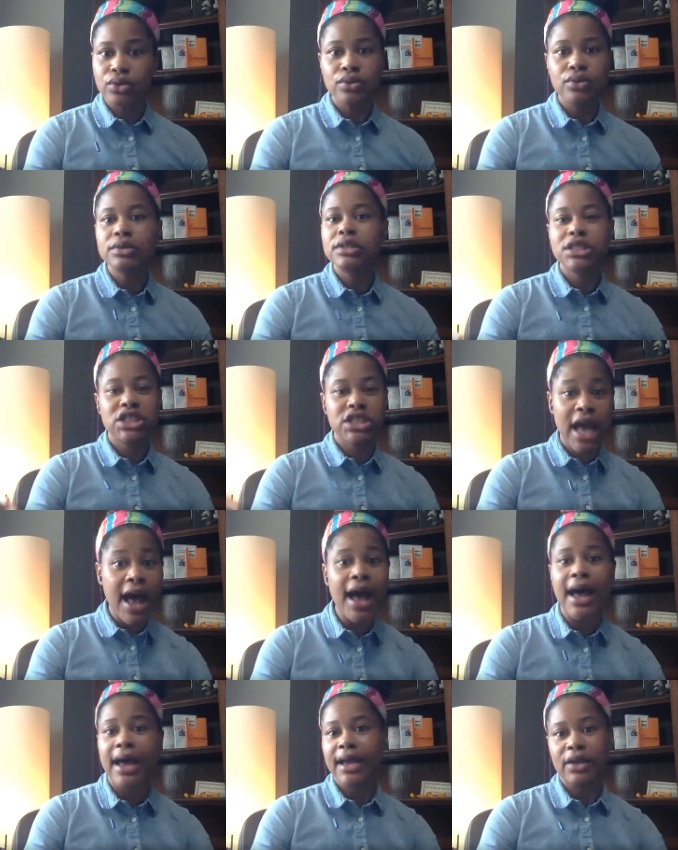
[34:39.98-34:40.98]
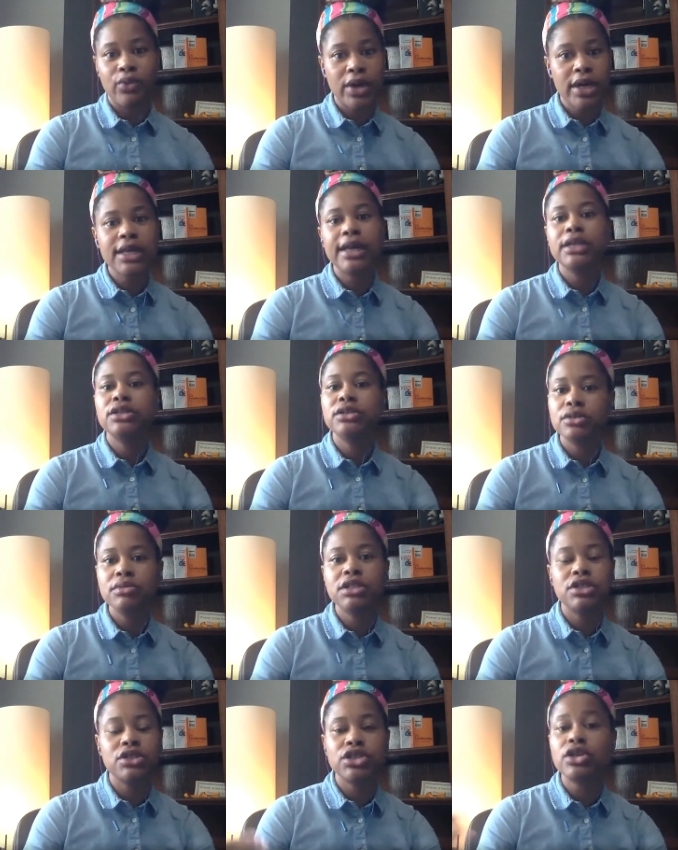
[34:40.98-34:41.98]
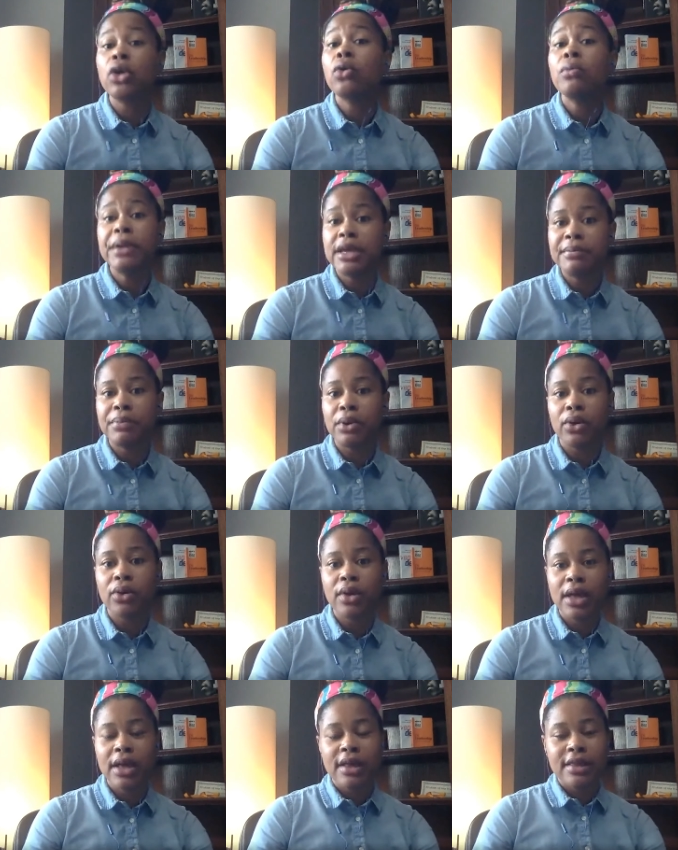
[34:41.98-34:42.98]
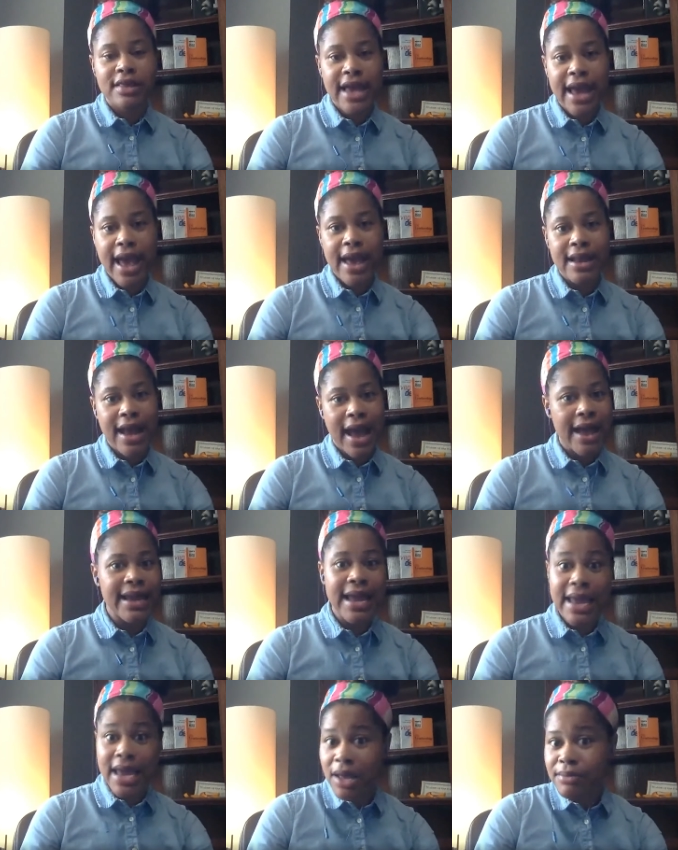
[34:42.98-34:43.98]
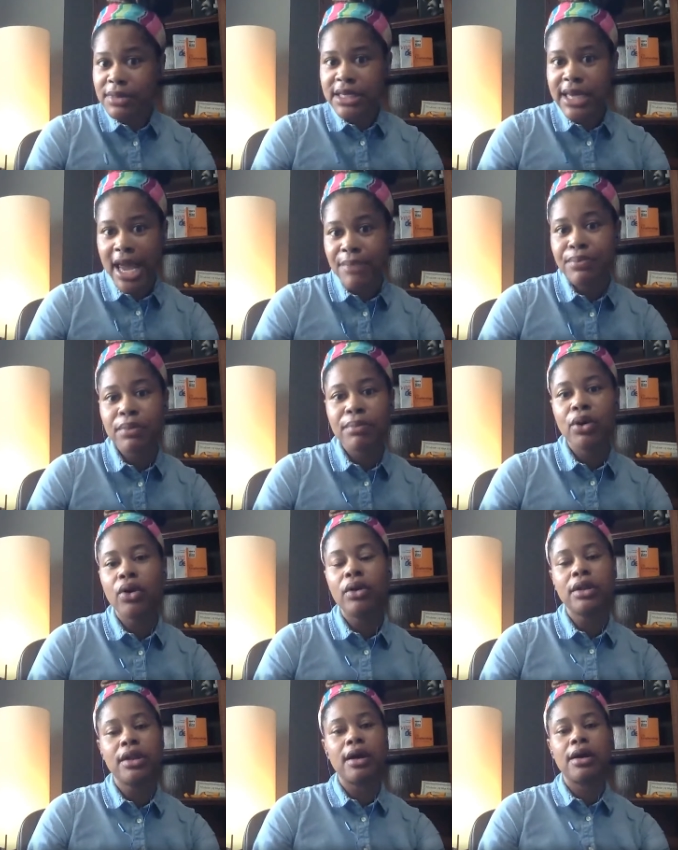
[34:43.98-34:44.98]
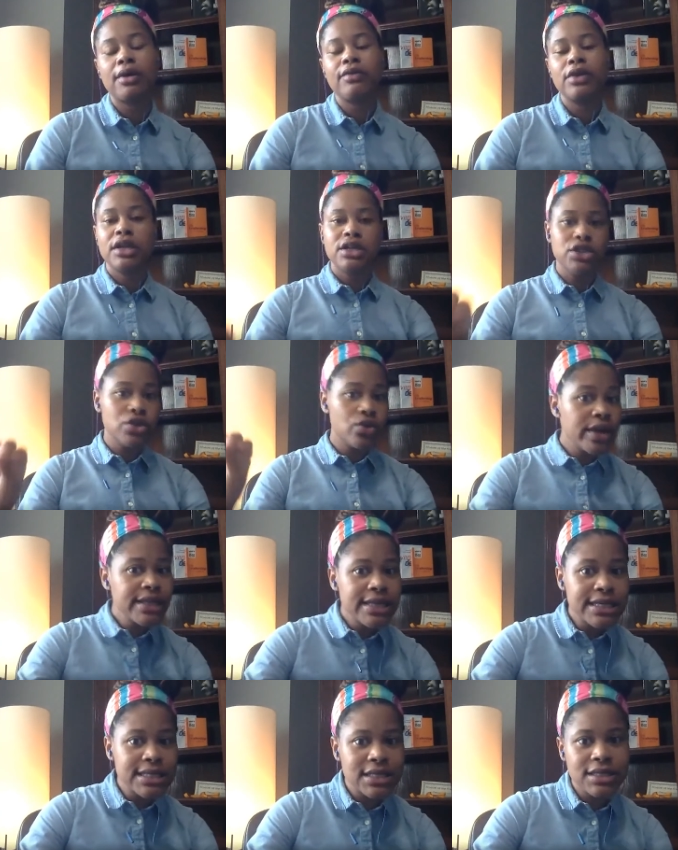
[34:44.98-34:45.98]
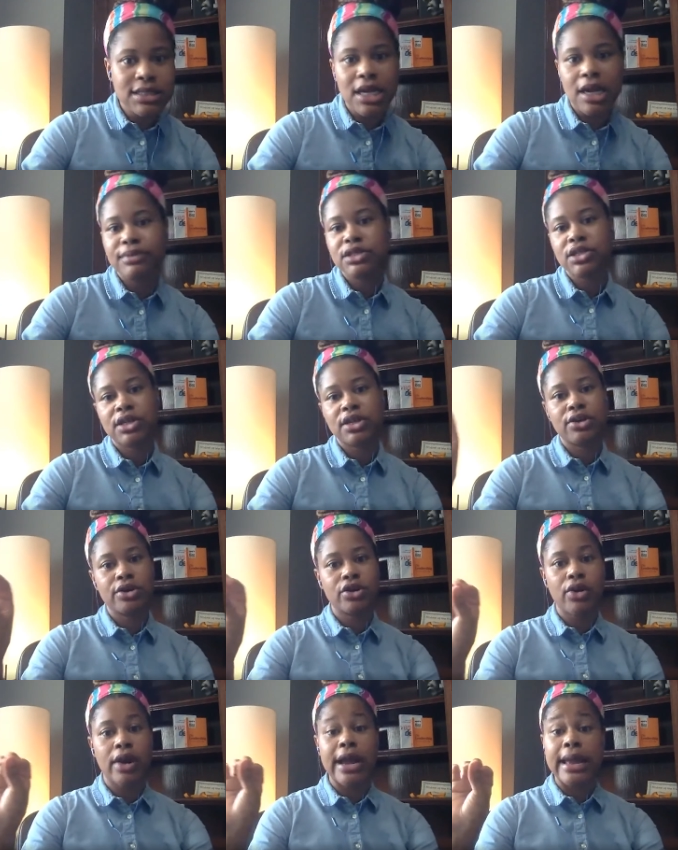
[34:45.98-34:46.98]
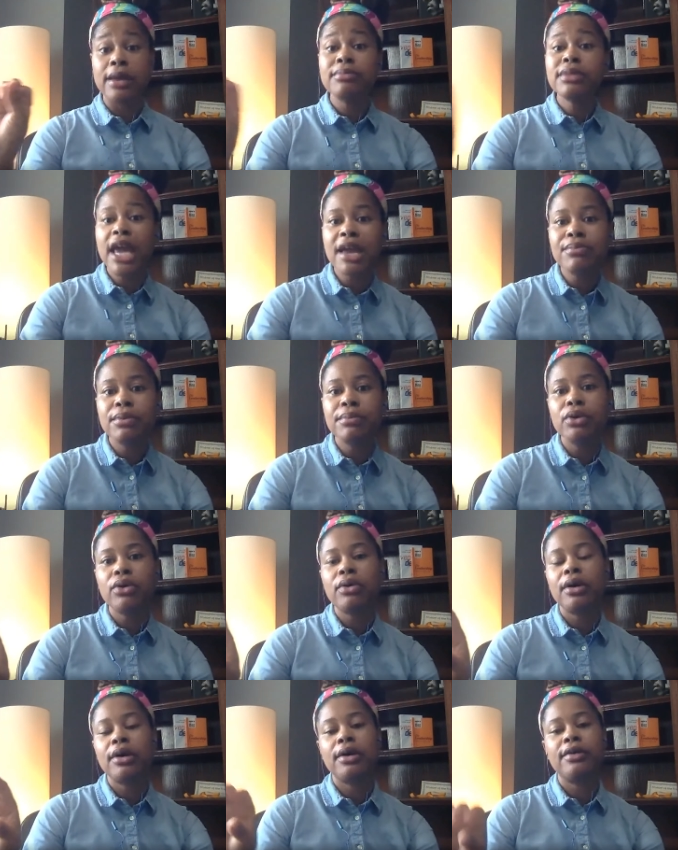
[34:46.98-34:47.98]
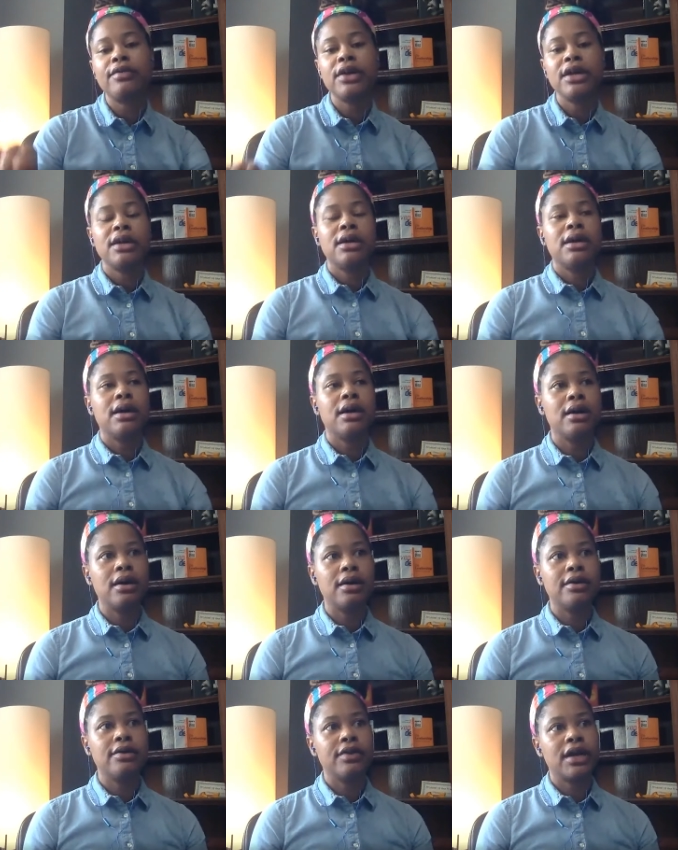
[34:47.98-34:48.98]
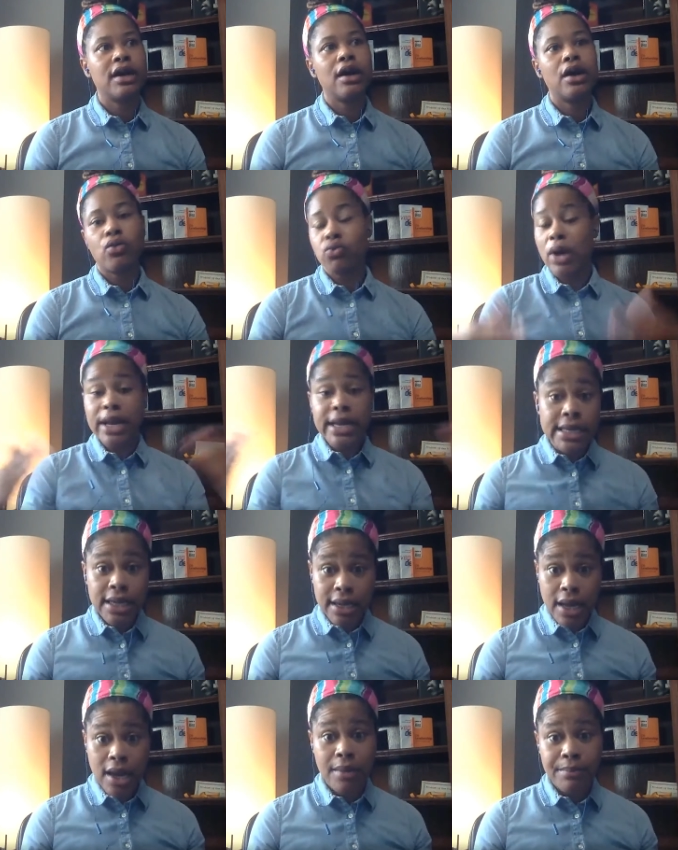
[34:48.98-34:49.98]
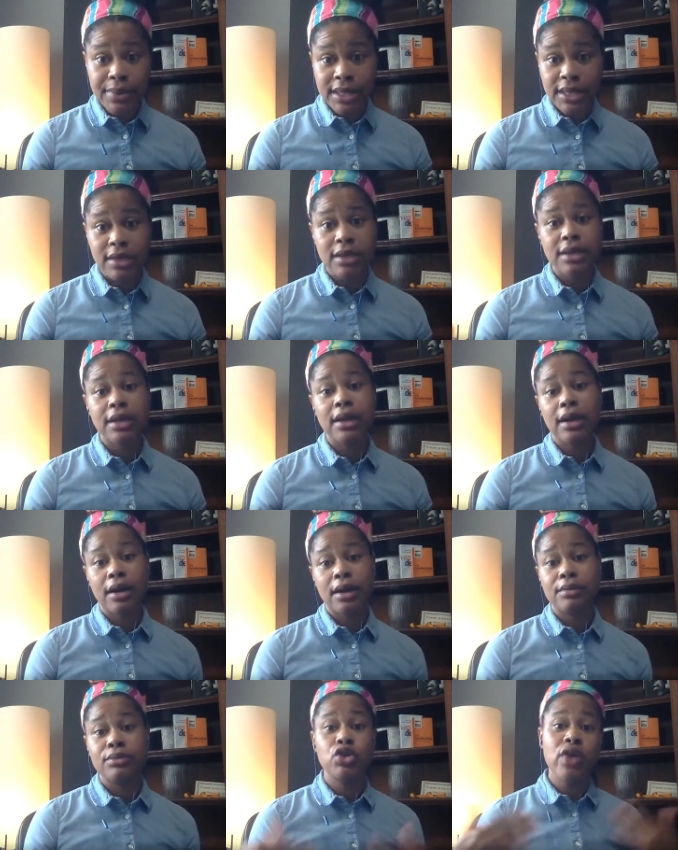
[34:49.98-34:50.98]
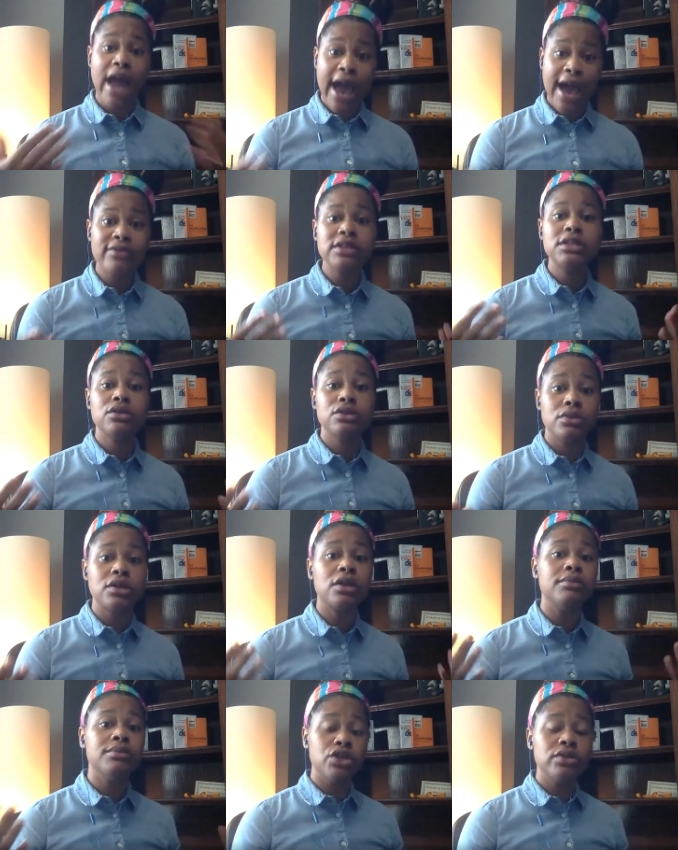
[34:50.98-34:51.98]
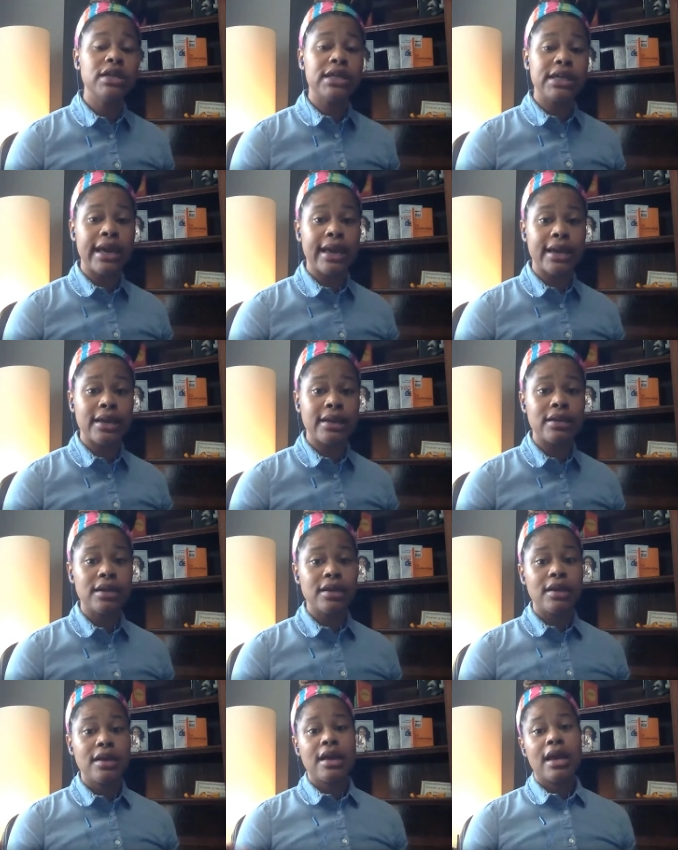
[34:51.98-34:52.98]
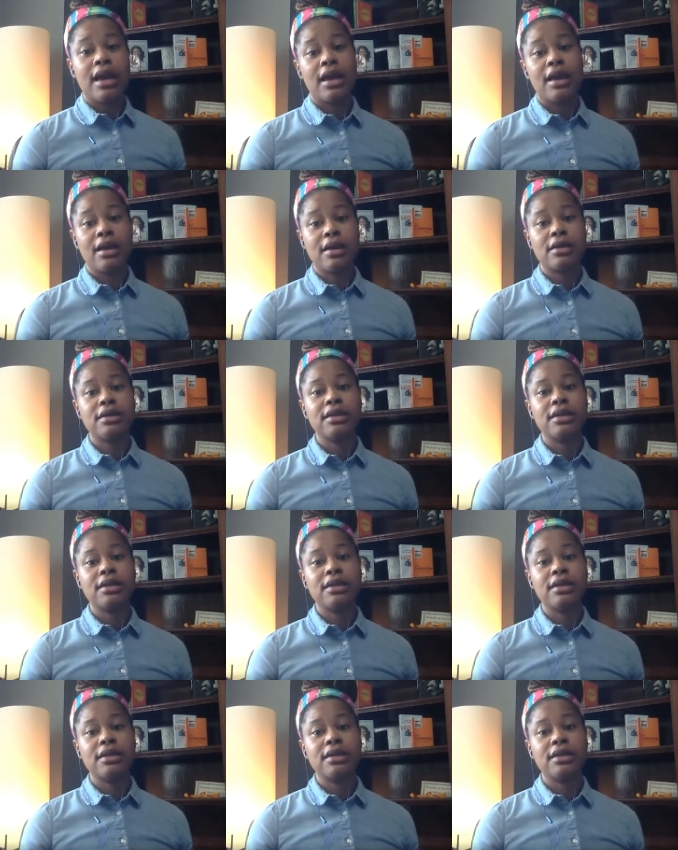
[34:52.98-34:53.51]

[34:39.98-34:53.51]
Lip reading: shine? What can I do to show people that I am capable of doing this in cybersecurity, or I am capable of running a company. You have to communicate and